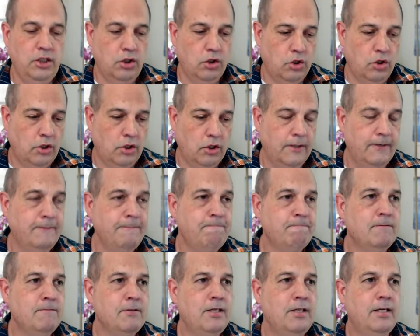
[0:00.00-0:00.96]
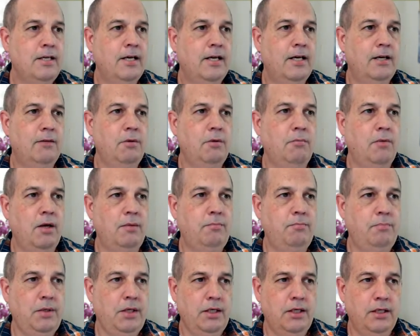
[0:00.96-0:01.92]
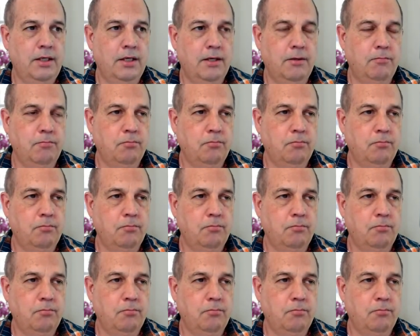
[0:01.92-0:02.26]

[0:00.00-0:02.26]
or it might be